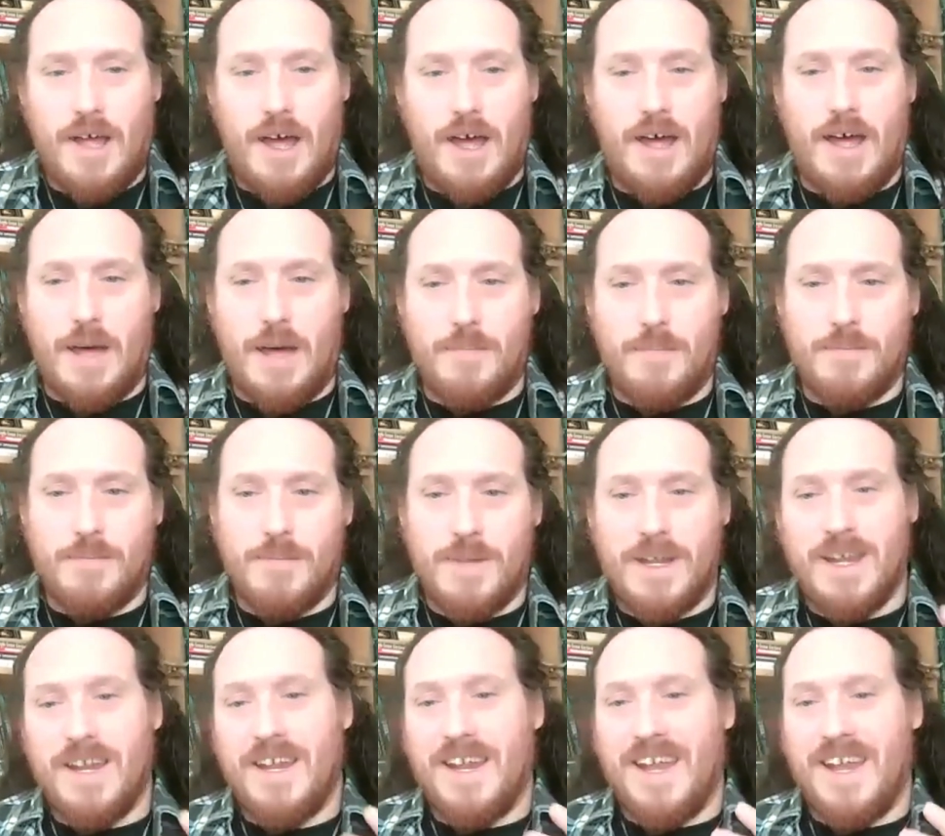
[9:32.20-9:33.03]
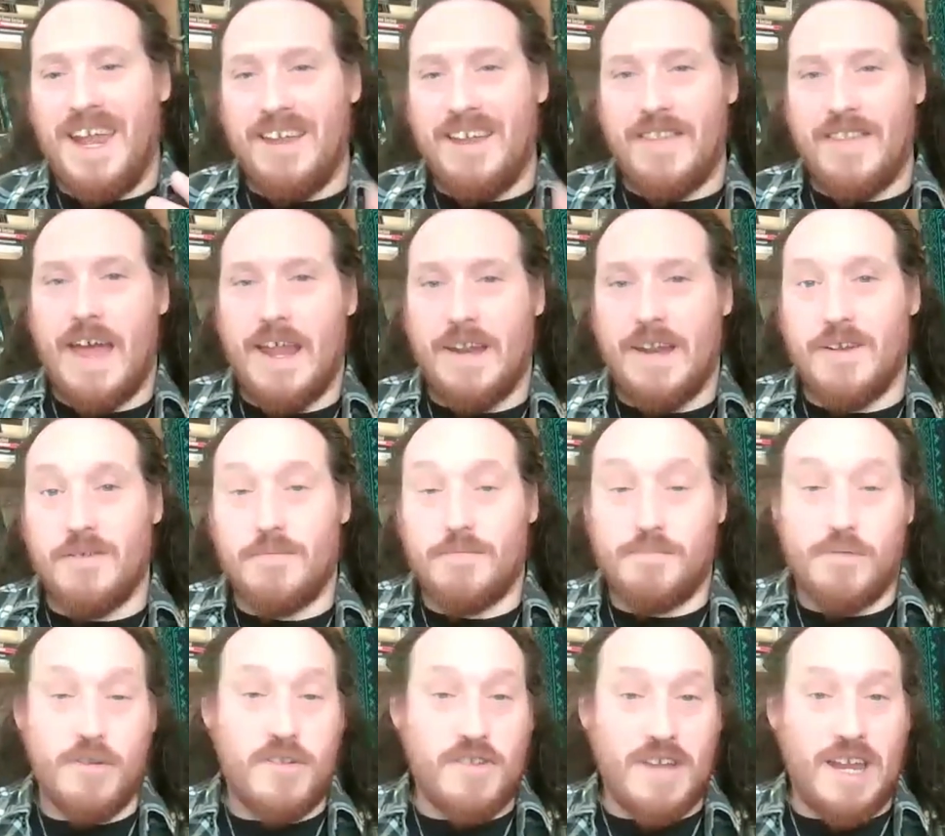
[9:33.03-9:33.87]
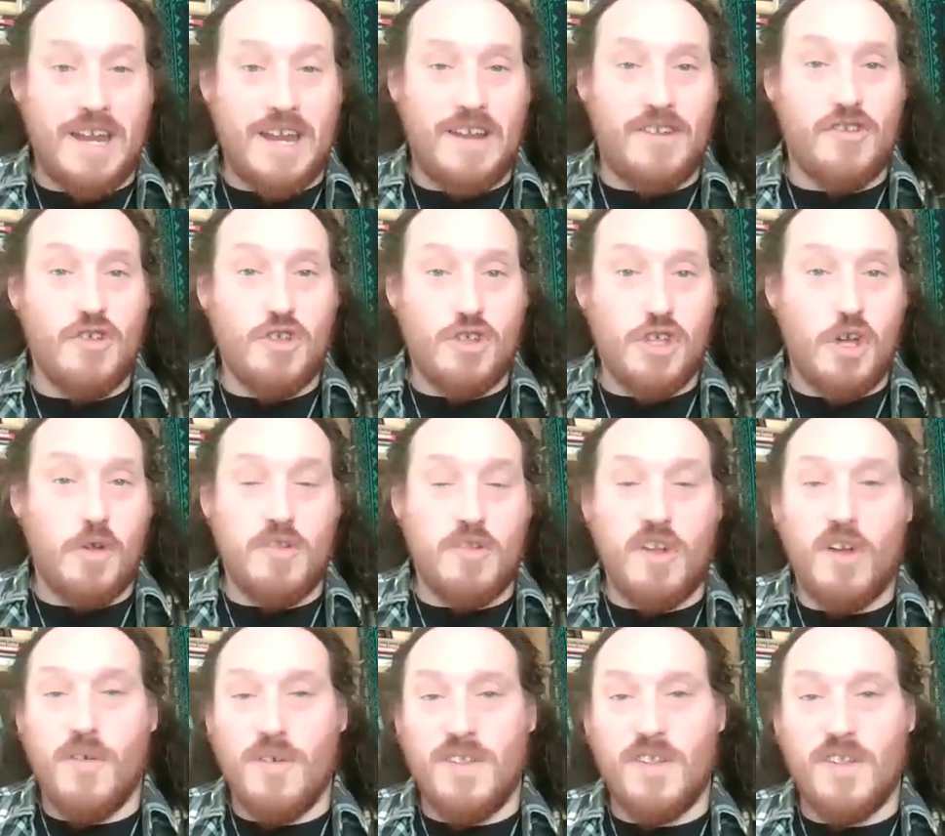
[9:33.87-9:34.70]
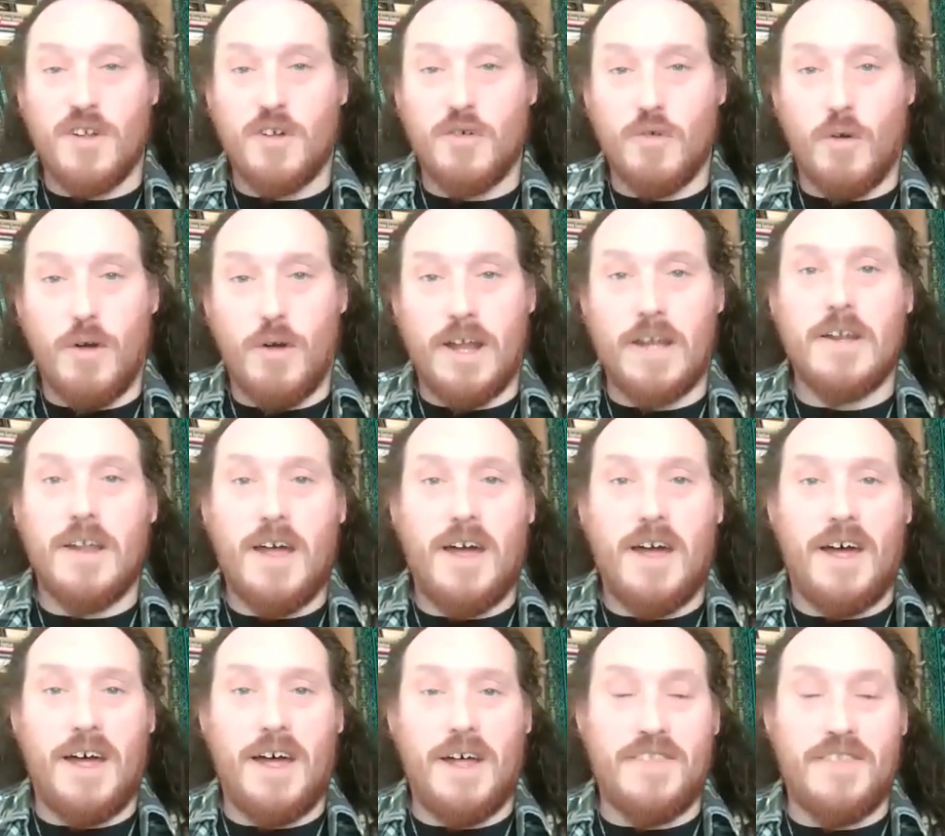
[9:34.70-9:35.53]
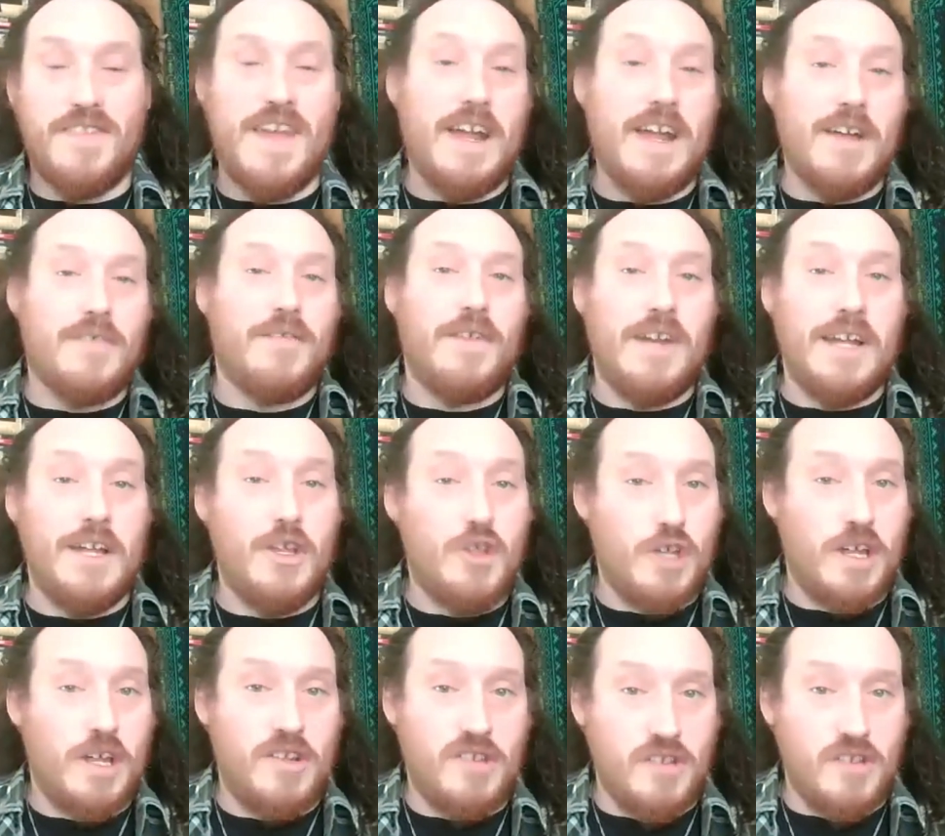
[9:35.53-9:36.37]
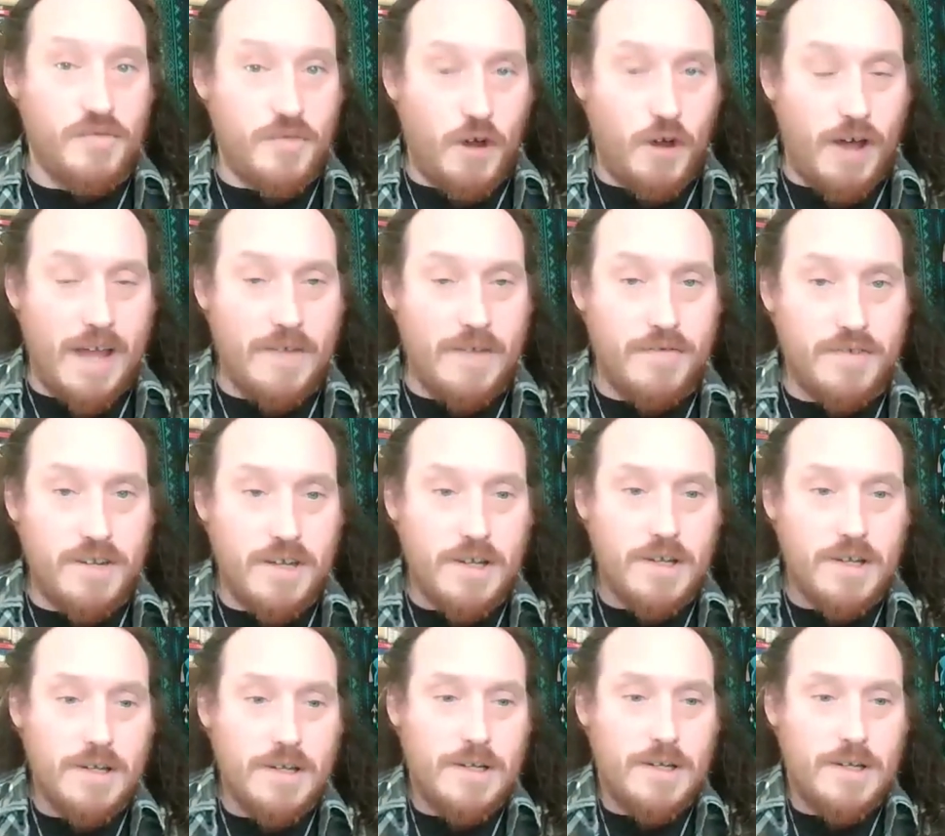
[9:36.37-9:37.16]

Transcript: Um, he then proceeds to shoot her in the groin. Uh, thankfully, she survived.